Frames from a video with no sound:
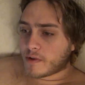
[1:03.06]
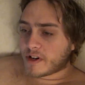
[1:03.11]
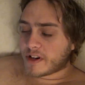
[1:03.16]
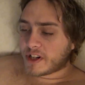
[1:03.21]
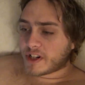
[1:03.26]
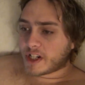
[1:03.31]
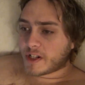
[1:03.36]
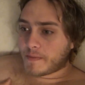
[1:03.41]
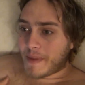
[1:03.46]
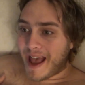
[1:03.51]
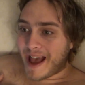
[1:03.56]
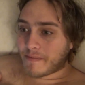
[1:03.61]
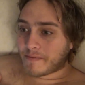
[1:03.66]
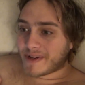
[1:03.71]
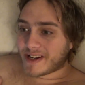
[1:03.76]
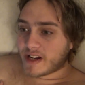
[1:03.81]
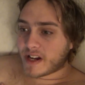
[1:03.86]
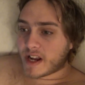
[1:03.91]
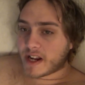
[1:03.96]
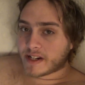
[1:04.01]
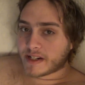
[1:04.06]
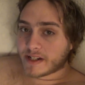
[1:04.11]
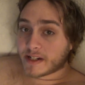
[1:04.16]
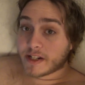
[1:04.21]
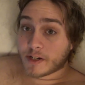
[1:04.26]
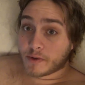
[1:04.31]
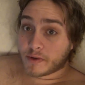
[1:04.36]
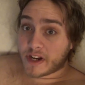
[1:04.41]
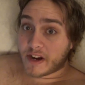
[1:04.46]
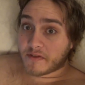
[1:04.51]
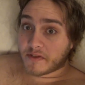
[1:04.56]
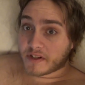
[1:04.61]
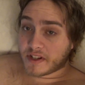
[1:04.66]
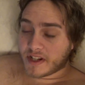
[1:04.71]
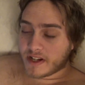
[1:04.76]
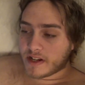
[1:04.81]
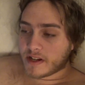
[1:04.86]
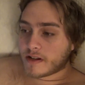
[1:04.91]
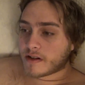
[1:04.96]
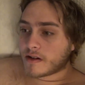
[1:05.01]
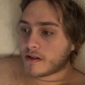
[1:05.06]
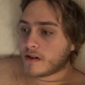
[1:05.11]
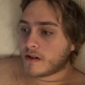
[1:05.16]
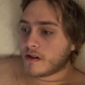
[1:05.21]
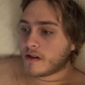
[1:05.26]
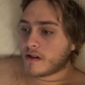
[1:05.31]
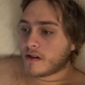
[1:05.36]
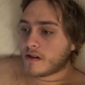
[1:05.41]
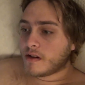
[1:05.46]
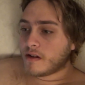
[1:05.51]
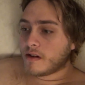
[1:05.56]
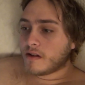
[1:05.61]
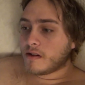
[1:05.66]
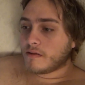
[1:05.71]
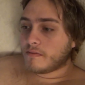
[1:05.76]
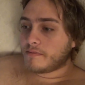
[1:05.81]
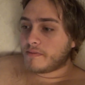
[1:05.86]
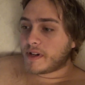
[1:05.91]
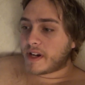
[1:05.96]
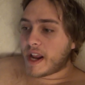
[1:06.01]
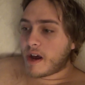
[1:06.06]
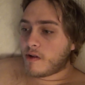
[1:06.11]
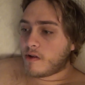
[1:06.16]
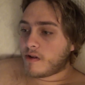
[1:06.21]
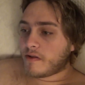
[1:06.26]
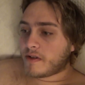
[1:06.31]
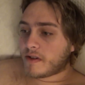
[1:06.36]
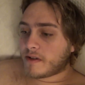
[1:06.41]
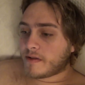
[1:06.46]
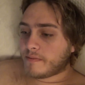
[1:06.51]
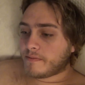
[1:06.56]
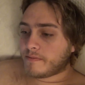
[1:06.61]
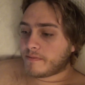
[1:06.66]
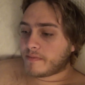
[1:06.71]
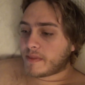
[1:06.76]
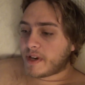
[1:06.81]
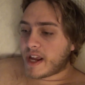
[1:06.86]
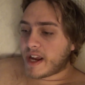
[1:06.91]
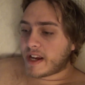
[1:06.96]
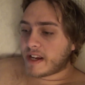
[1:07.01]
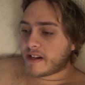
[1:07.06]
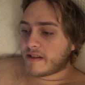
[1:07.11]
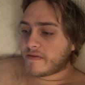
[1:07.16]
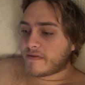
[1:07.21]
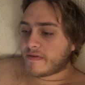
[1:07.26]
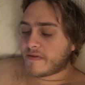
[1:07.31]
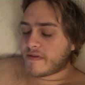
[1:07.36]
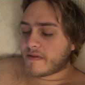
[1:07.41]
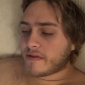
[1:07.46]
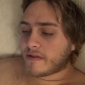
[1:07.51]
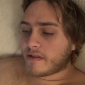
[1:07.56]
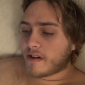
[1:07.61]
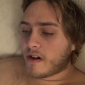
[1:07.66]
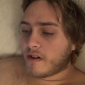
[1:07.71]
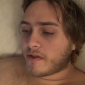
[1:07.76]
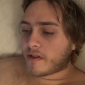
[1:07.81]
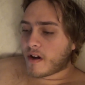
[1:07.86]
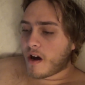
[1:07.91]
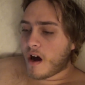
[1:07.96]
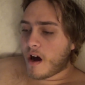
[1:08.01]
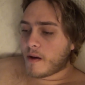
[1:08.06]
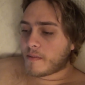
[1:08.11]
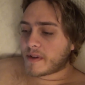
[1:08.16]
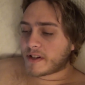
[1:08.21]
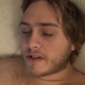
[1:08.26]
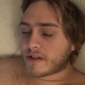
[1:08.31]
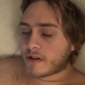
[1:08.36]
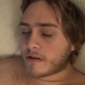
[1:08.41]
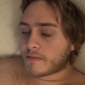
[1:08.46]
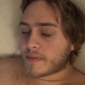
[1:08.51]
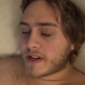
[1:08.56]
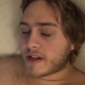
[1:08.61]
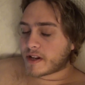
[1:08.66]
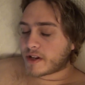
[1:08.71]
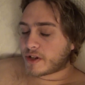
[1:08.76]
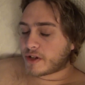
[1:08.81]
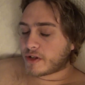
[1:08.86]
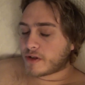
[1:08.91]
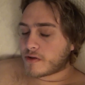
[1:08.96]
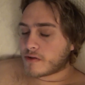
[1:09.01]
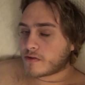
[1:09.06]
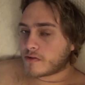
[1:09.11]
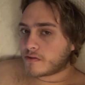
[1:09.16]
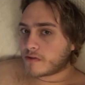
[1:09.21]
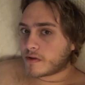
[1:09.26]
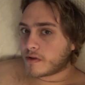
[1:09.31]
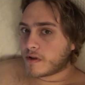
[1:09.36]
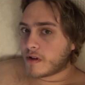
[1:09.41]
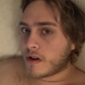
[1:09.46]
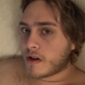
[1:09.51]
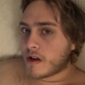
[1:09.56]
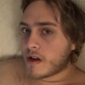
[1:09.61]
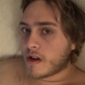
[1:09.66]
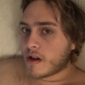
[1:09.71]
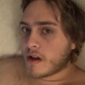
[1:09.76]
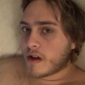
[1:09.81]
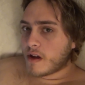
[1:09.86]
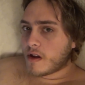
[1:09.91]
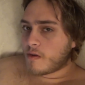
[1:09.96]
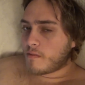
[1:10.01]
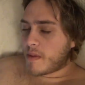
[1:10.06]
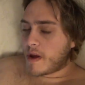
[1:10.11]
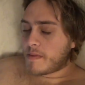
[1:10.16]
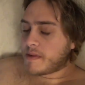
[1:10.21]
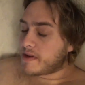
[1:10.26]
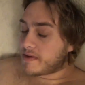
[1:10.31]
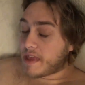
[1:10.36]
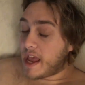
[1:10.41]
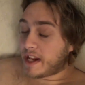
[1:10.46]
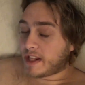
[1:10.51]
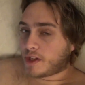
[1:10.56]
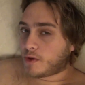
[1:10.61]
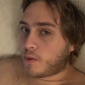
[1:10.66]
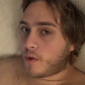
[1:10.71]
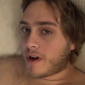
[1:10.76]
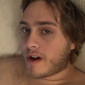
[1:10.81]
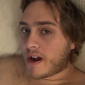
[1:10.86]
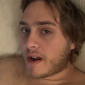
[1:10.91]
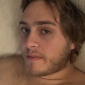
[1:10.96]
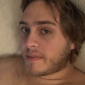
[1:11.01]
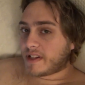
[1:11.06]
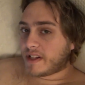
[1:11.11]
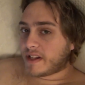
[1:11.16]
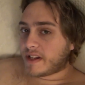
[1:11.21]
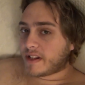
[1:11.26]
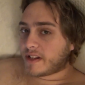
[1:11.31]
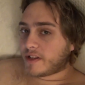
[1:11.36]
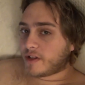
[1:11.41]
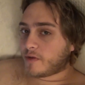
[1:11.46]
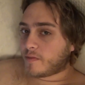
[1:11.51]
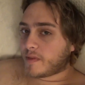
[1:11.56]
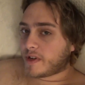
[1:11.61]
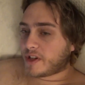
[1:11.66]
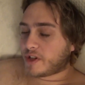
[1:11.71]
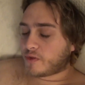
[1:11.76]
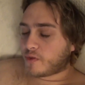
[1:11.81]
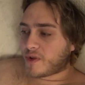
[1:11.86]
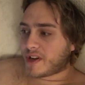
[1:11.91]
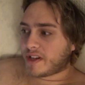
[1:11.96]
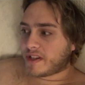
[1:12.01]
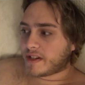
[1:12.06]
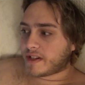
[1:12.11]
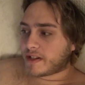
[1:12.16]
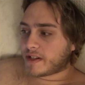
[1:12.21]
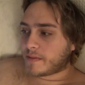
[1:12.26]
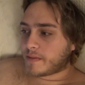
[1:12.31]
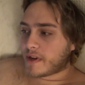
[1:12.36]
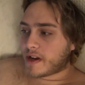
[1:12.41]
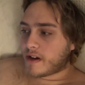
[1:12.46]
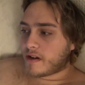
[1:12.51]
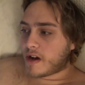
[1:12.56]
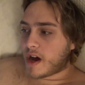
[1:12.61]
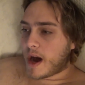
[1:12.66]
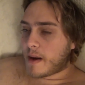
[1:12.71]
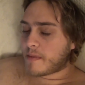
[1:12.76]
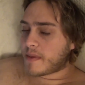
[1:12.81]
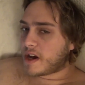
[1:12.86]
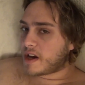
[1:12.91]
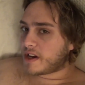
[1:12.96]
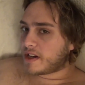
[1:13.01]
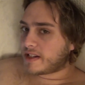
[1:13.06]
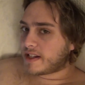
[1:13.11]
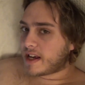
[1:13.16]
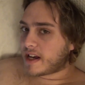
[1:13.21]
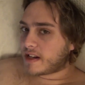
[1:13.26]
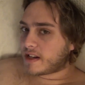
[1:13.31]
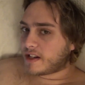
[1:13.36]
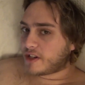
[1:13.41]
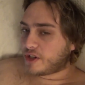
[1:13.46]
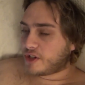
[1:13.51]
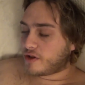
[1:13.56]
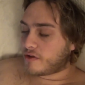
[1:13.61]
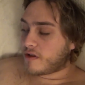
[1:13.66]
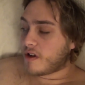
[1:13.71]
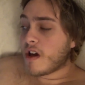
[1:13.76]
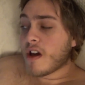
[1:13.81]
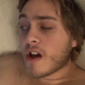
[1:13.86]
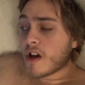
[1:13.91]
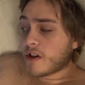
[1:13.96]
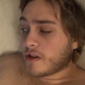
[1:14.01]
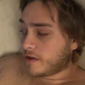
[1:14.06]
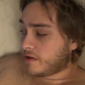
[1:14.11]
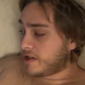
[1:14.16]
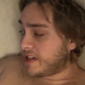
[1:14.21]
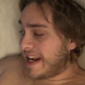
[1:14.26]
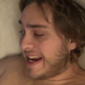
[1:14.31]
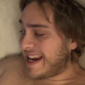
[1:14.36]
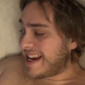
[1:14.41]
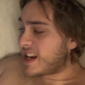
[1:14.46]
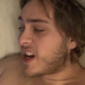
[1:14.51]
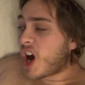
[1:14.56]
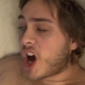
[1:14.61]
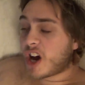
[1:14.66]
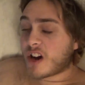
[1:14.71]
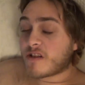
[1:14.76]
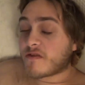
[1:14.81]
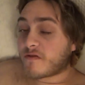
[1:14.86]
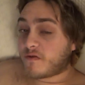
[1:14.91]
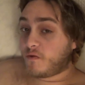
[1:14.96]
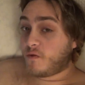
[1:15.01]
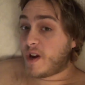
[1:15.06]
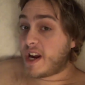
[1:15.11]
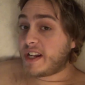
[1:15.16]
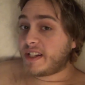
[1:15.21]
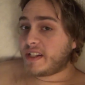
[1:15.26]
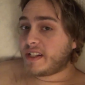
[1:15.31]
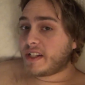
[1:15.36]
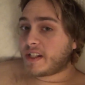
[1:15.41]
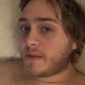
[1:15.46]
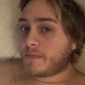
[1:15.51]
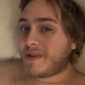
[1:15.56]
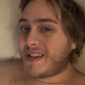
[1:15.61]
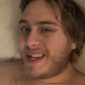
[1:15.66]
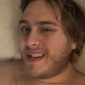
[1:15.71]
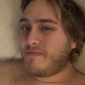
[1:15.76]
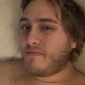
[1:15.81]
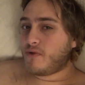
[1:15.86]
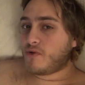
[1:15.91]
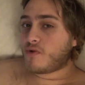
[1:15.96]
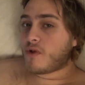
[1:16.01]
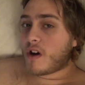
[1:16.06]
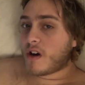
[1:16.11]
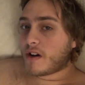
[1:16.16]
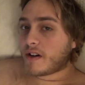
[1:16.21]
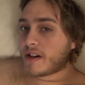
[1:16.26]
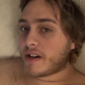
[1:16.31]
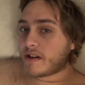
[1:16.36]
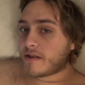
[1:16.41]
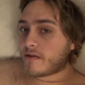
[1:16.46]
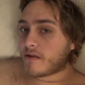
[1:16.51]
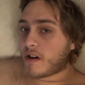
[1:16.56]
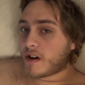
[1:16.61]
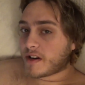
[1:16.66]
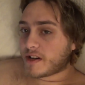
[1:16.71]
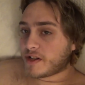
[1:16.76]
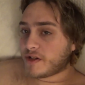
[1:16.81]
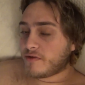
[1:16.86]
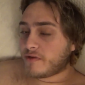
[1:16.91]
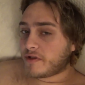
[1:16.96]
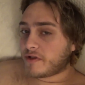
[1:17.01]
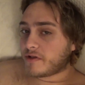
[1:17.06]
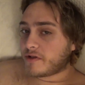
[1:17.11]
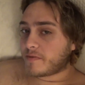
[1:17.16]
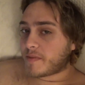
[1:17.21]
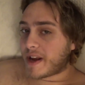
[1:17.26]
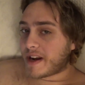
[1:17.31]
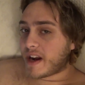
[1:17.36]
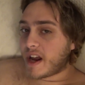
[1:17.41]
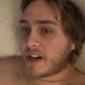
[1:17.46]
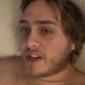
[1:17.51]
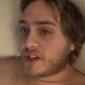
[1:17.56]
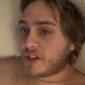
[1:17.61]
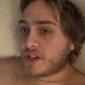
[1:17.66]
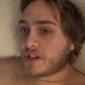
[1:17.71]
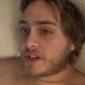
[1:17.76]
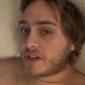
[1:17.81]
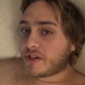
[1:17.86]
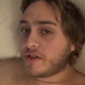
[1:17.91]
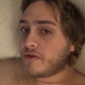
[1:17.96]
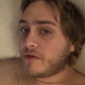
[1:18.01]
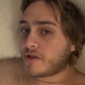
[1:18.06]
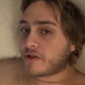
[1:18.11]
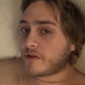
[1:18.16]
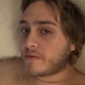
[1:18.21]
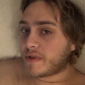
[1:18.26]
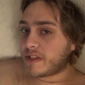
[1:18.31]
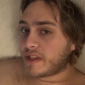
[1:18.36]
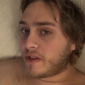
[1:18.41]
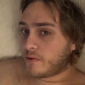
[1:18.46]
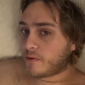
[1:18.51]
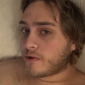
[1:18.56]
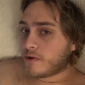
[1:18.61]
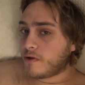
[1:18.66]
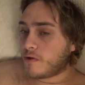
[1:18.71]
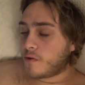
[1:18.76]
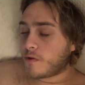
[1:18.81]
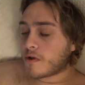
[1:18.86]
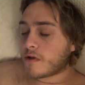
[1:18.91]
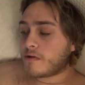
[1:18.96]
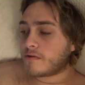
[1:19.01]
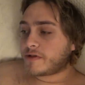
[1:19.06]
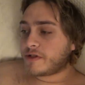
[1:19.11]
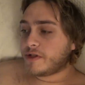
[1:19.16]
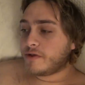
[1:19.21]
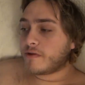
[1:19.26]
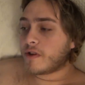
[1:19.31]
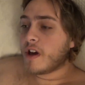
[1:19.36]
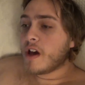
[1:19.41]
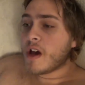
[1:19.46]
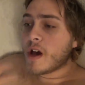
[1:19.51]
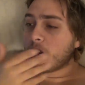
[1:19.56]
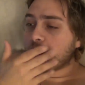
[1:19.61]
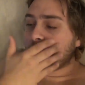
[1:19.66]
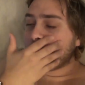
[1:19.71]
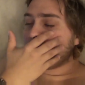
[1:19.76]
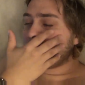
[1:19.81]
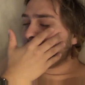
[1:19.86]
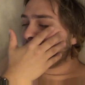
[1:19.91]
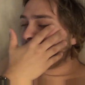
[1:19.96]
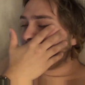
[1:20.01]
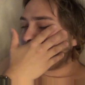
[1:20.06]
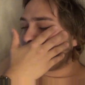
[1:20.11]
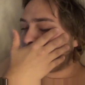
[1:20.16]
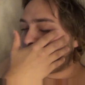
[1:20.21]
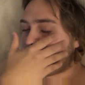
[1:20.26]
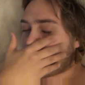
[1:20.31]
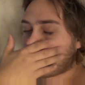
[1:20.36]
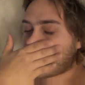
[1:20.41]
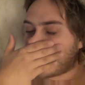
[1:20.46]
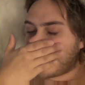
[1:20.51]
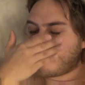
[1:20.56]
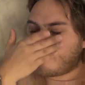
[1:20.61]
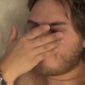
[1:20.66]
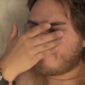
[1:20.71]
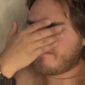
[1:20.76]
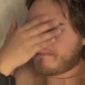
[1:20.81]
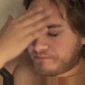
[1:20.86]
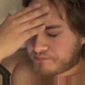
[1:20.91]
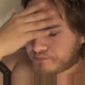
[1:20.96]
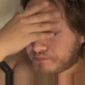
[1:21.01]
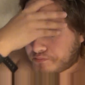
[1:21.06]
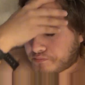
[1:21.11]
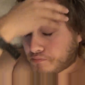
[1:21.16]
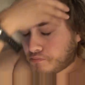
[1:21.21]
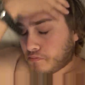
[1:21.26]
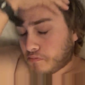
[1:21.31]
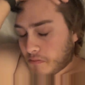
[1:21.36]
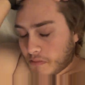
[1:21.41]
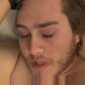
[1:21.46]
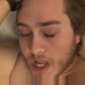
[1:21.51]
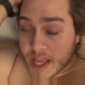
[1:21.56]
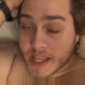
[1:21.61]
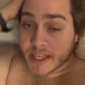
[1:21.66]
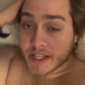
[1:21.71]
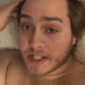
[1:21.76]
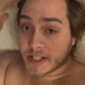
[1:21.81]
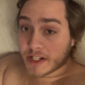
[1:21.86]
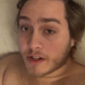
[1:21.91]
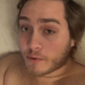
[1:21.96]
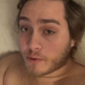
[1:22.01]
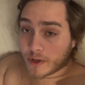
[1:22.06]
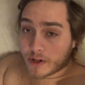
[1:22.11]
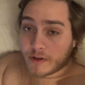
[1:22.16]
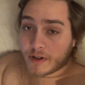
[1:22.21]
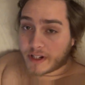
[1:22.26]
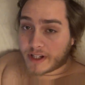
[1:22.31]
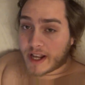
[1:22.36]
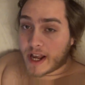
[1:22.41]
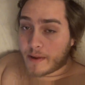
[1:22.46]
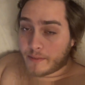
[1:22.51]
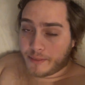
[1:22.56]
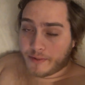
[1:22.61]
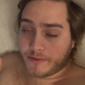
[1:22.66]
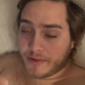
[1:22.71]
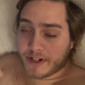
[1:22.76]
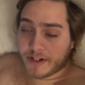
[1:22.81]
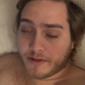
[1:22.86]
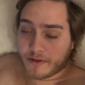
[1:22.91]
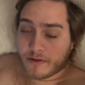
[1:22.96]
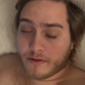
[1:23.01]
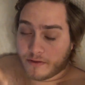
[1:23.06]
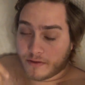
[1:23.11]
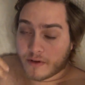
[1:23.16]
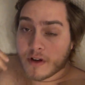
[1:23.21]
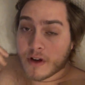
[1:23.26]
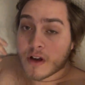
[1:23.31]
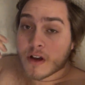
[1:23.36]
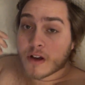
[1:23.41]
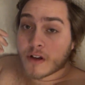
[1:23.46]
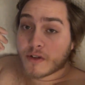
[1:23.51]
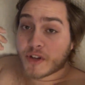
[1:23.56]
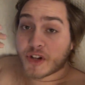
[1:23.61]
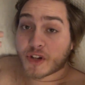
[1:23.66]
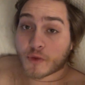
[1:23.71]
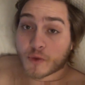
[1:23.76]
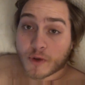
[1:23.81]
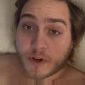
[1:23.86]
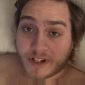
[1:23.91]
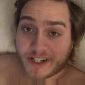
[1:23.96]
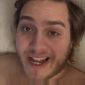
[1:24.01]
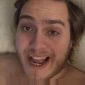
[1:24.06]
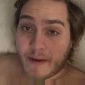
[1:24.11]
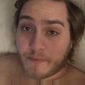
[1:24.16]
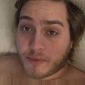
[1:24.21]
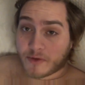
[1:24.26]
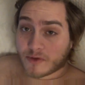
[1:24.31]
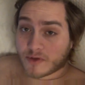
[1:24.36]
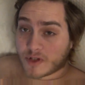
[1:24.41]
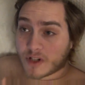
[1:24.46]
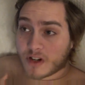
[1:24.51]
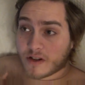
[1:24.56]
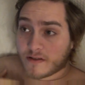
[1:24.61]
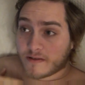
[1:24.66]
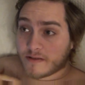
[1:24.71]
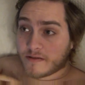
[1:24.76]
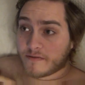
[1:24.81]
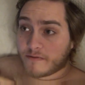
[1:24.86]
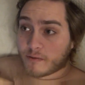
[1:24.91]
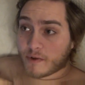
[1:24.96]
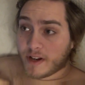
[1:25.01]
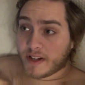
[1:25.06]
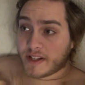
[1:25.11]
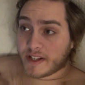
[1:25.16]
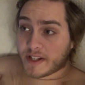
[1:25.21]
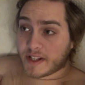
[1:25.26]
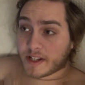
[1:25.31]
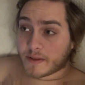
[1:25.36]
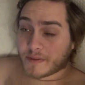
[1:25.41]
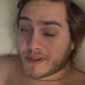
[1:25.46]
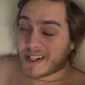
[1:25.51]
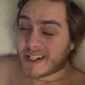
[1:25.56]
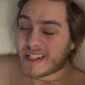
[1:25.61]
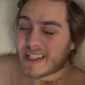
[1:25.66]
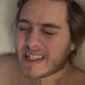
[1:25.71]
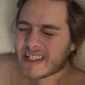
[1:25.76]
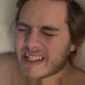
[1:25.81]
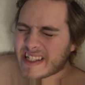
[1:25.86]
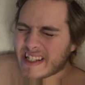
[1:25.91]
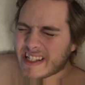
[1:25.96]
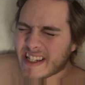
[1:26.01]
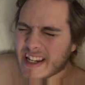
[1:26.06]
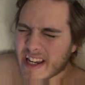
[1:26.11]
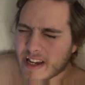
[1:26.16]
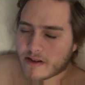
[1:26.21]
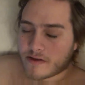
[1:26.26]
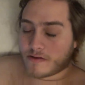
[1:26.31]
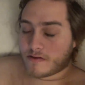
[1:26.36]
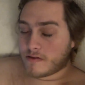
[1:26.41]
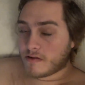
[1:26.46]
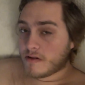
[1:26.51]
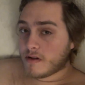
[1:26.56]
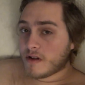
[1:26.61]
would have just spammed it and you would never see it. But now all the negative, all the comments are being shown. Maybe that's why I'm seeing so much racism now. I'm not exactly sure. There's a lot of racist people on here on YouTube, and not just YouTube, in the real world too. Let me give you an example. And this is a real example. These are these are real examples of racism still.